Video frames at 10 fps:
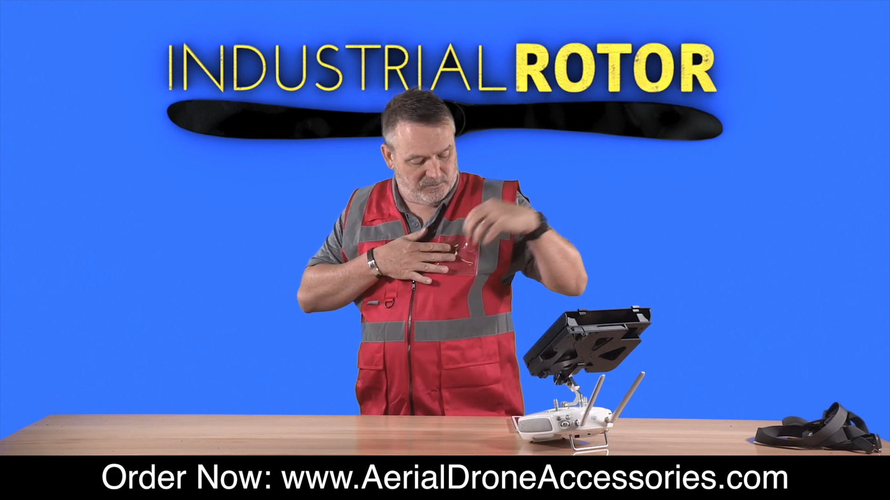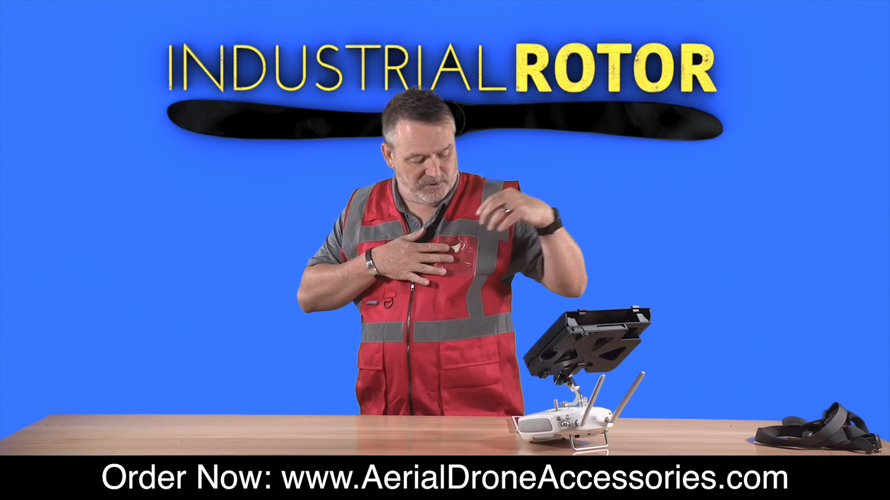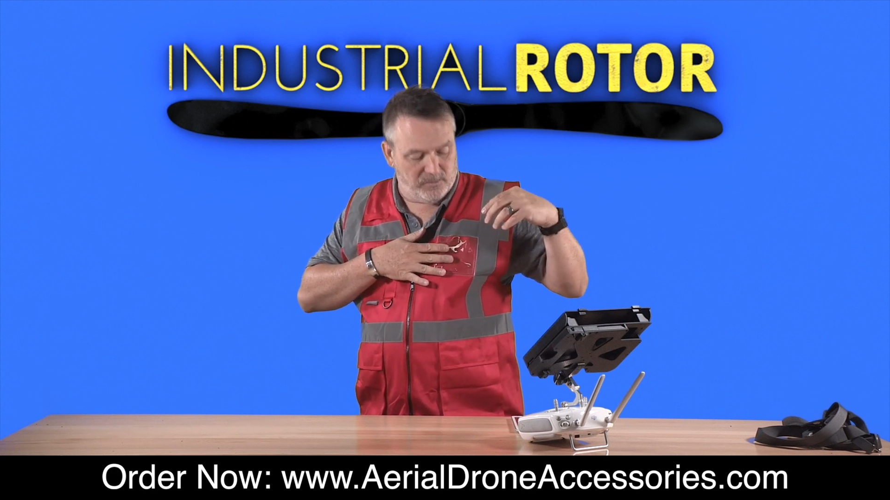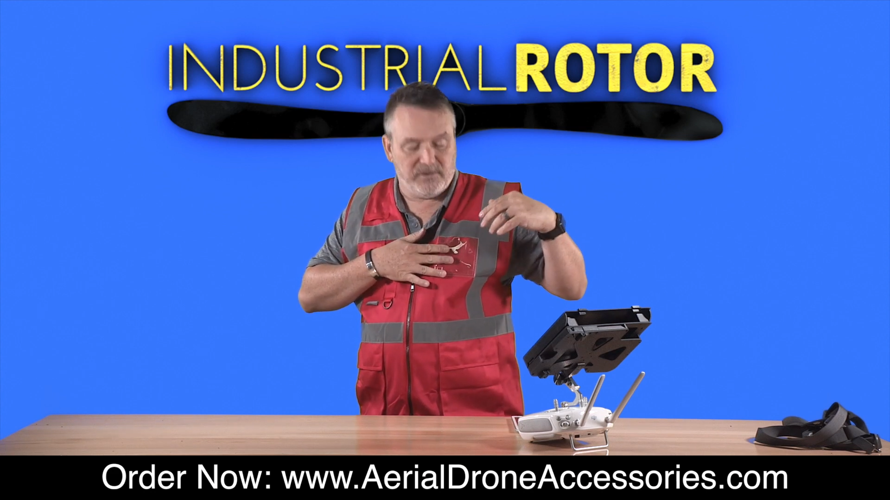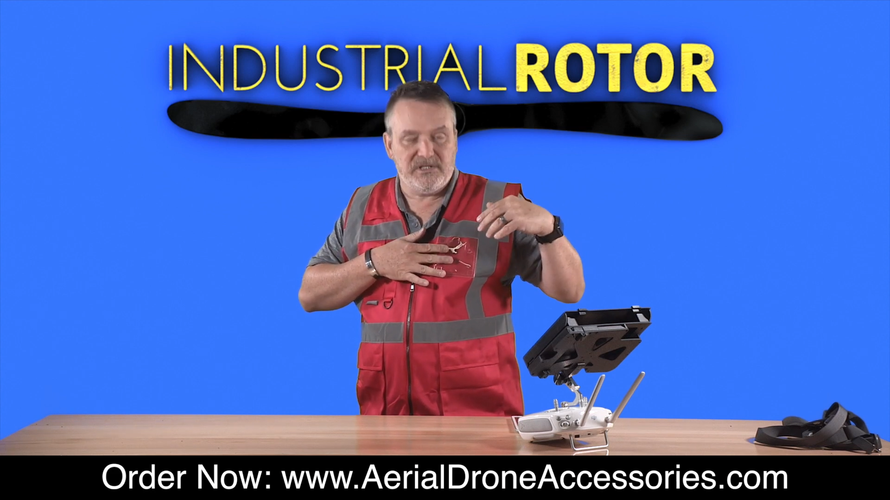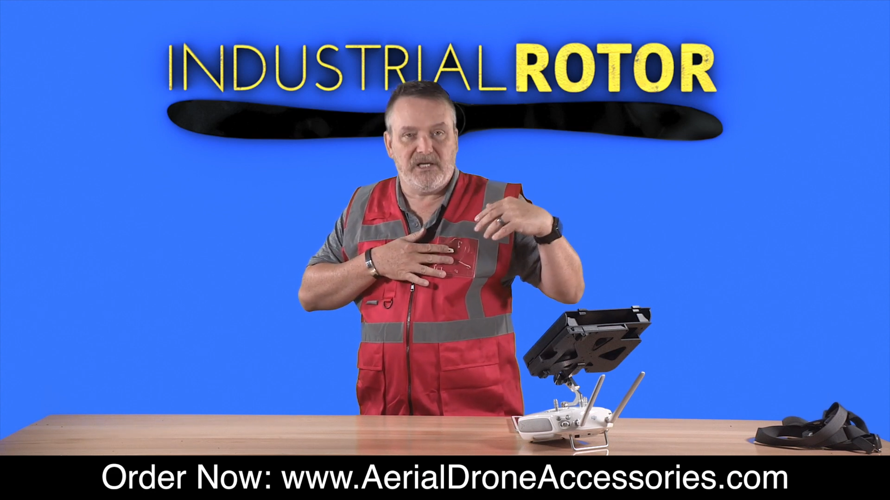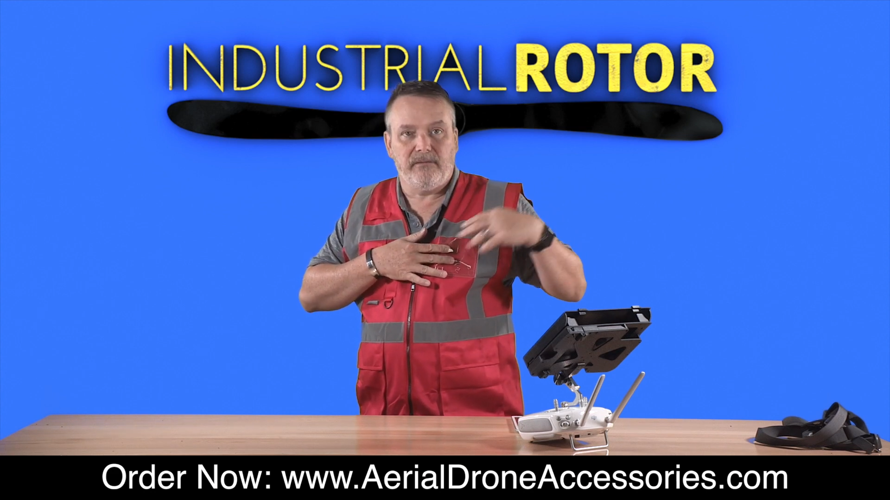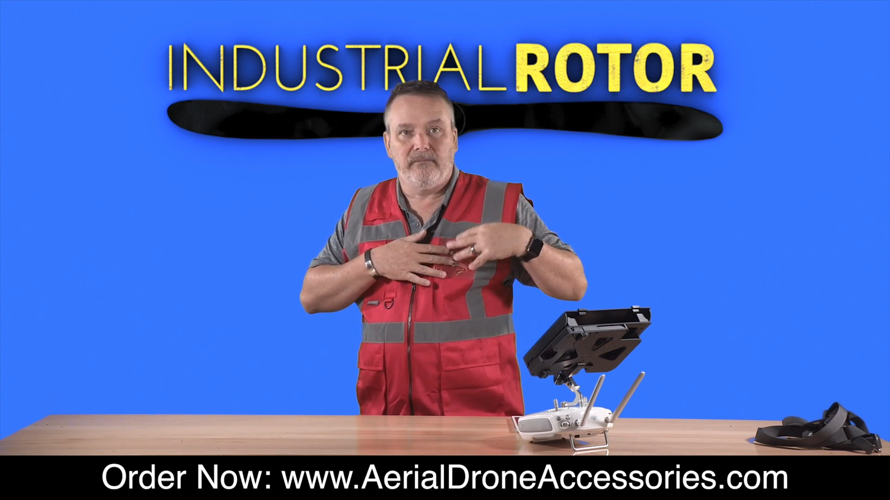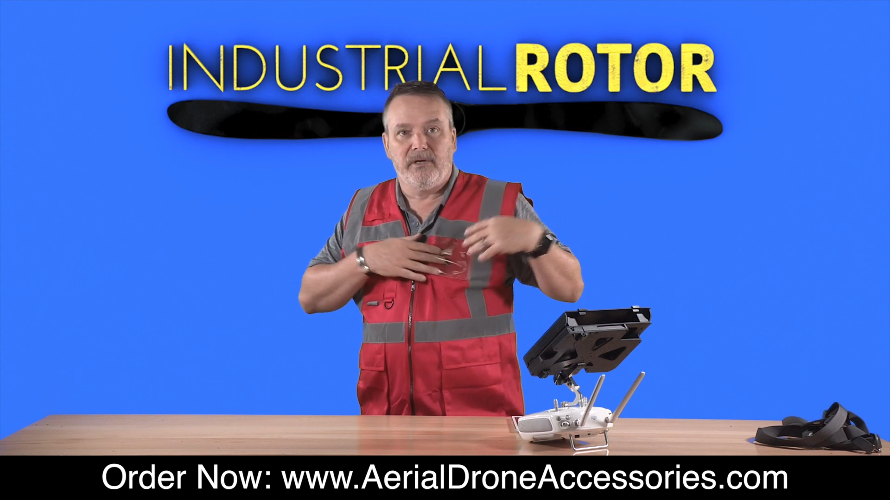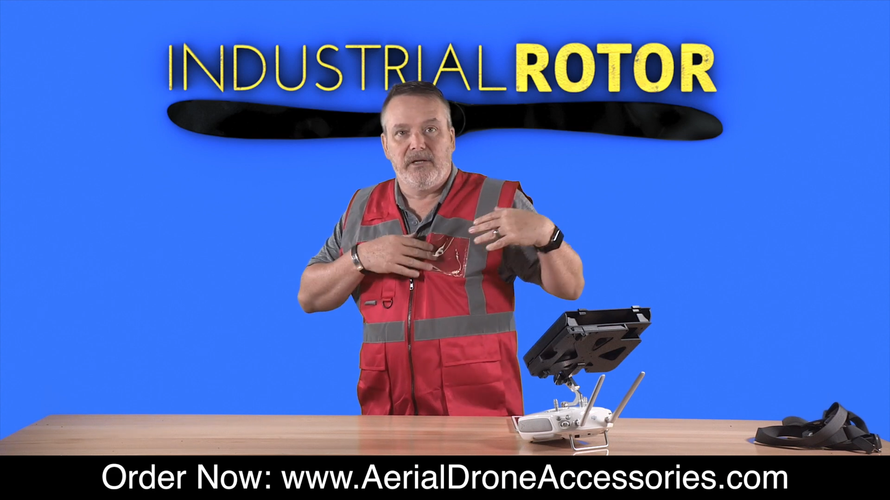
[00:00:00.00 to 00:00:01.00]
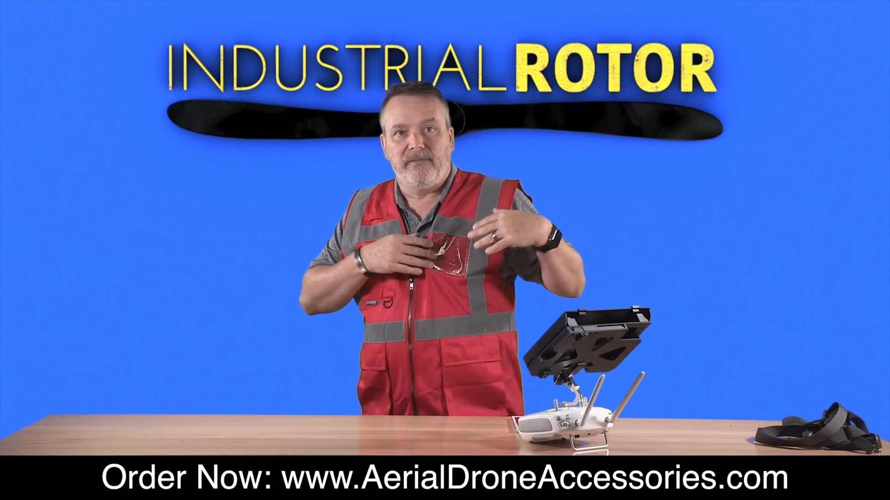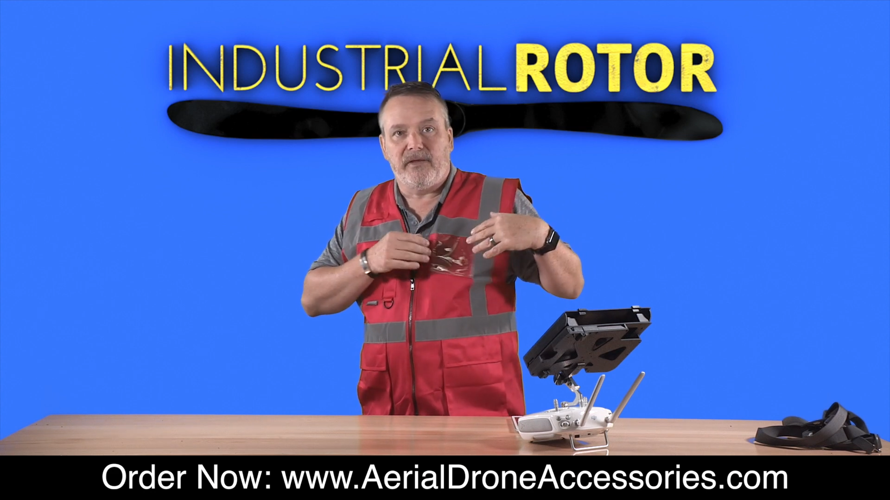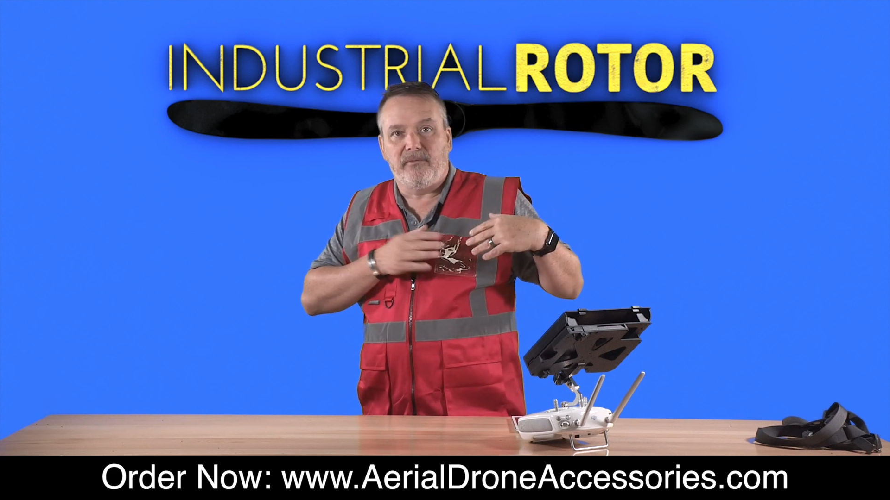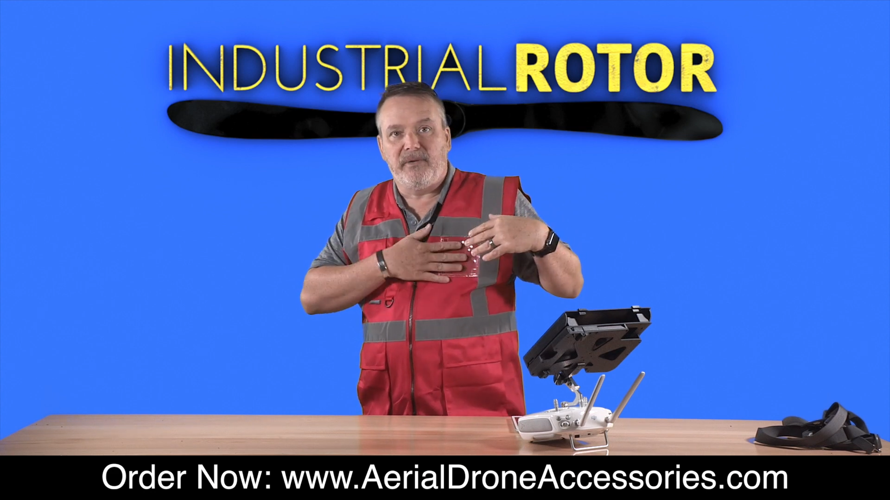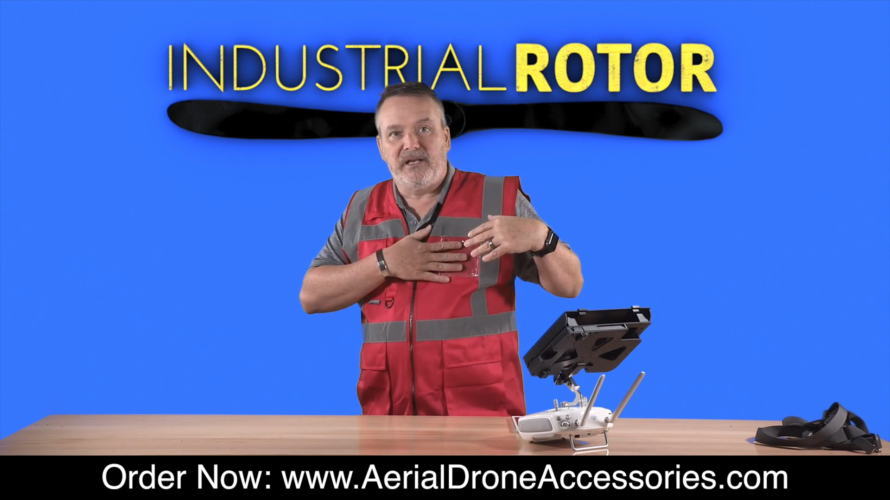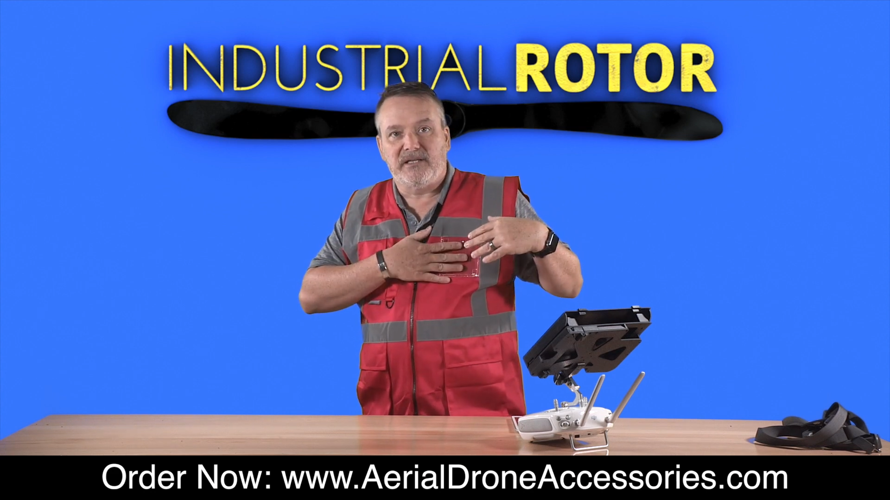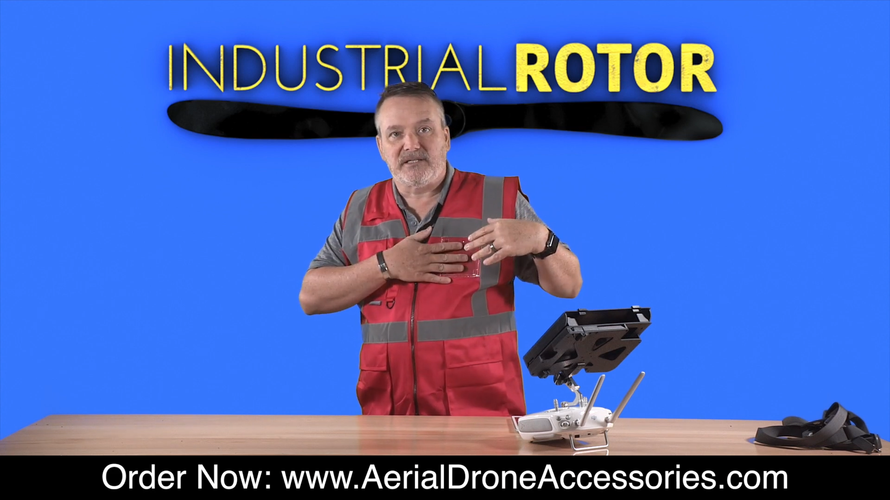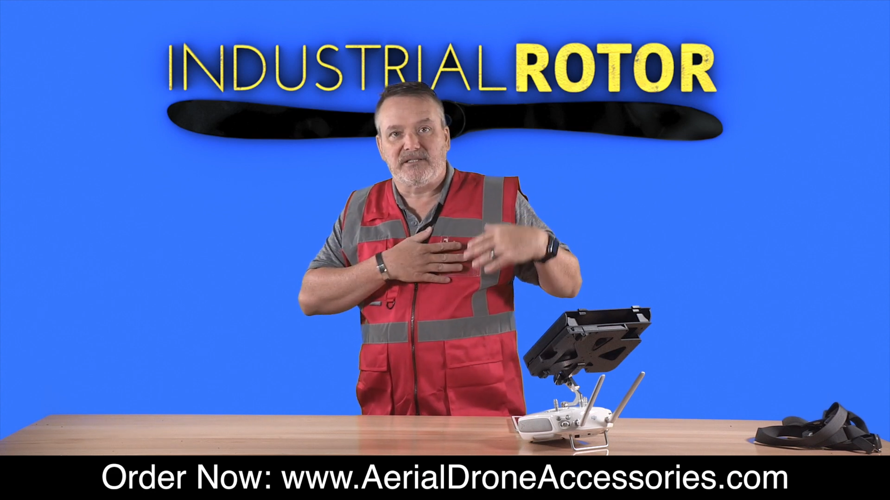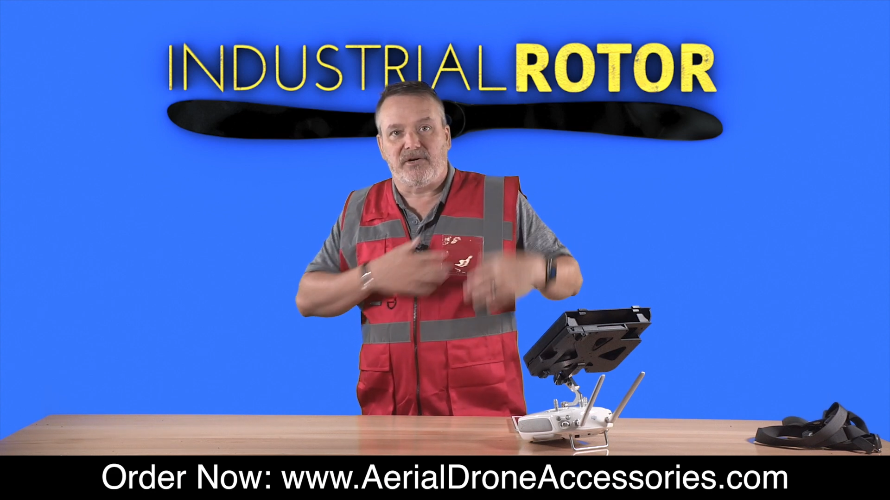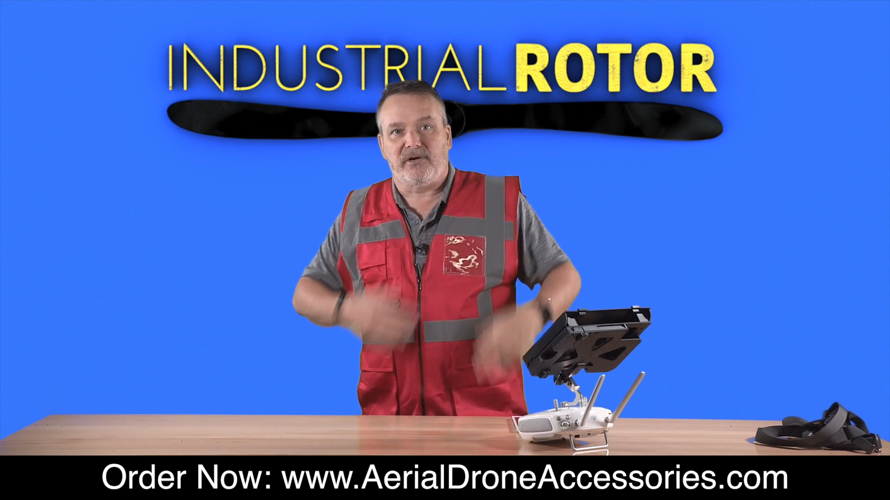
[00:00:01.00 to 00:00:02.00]
you would deem that would be
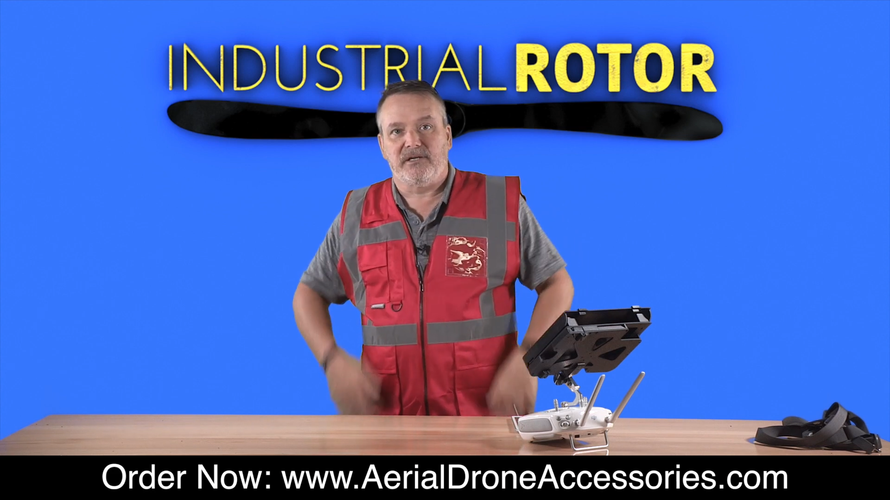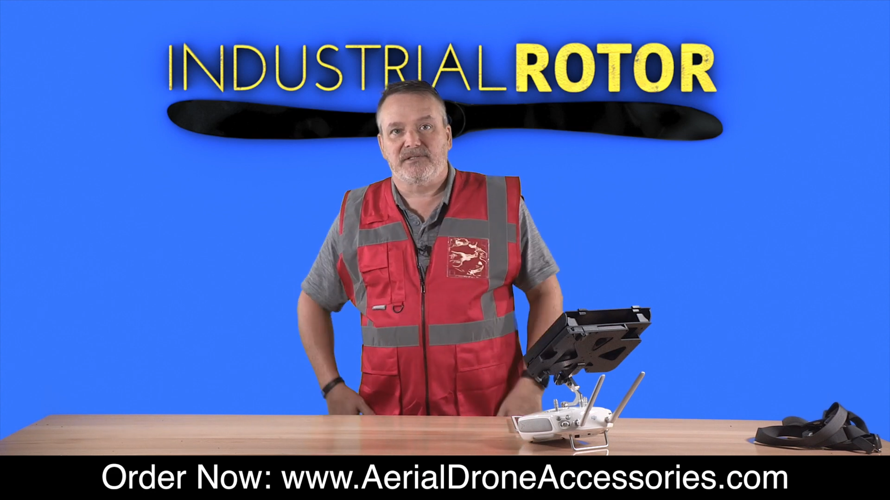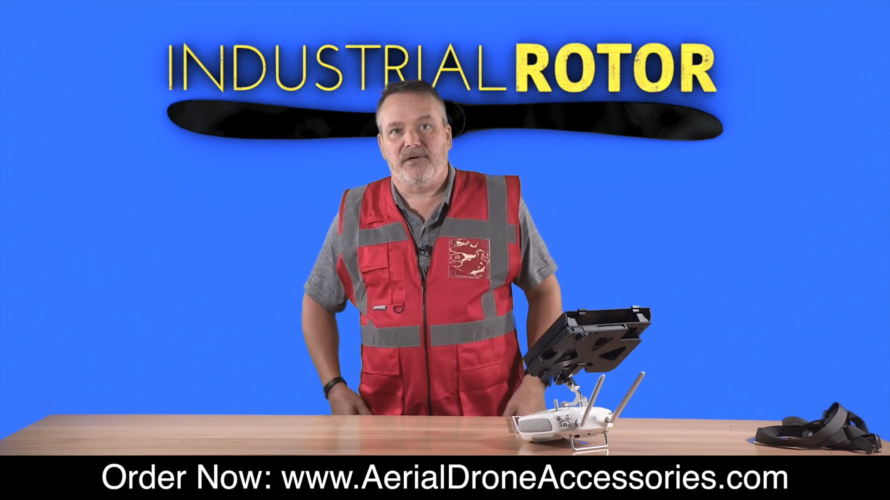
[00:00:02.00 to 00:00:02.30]
necessary.